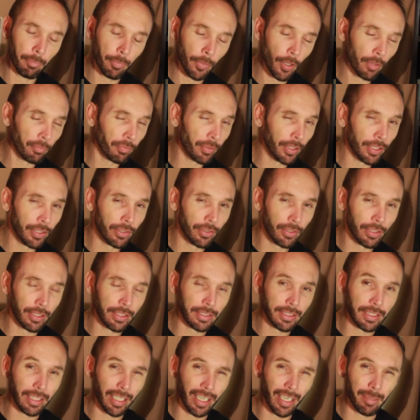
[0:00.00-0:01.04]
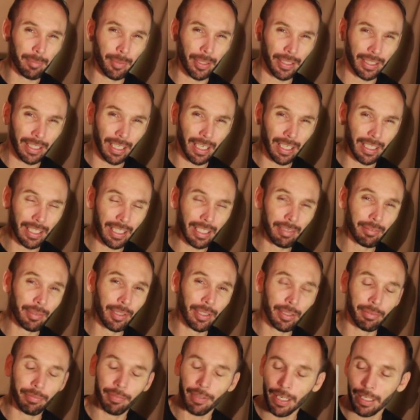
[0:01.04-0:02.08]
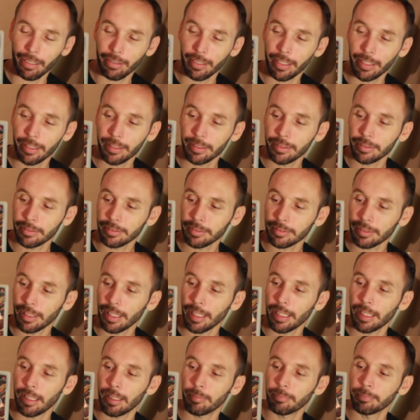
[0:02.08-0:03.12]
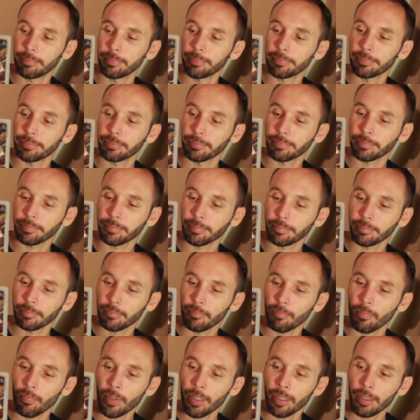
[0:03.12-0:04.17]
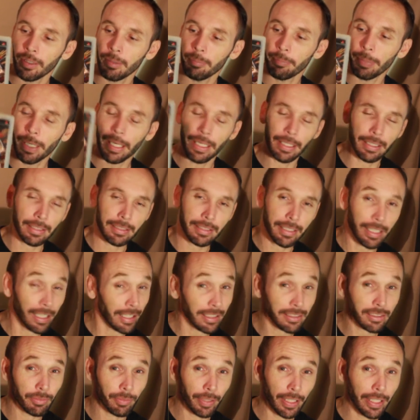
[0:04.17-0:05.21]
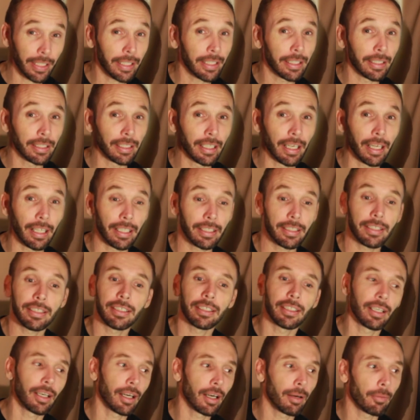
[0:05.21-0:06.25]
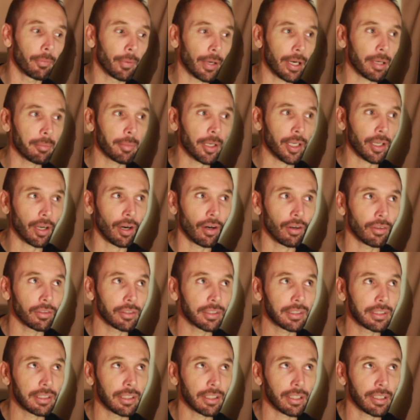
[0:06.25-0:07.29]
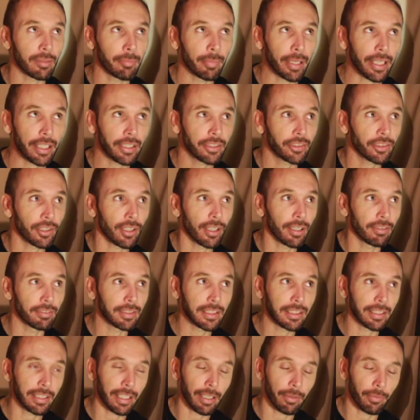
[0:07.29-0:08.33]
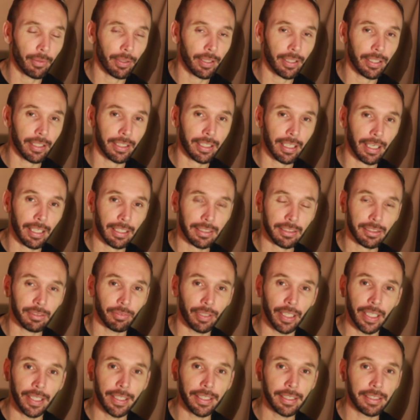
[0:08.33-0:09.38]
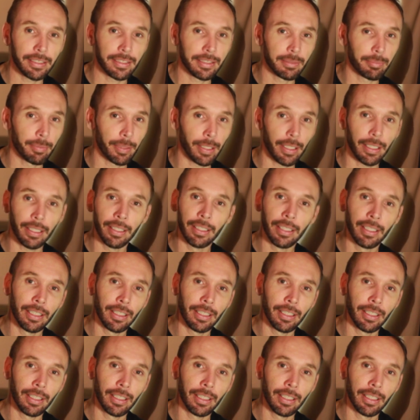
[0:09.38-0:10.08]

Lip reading: not very good at this game. I can't get very far in it. But it's Castlevania, and one of my goals on the Mega Drive is to get one of the Castlevanias, but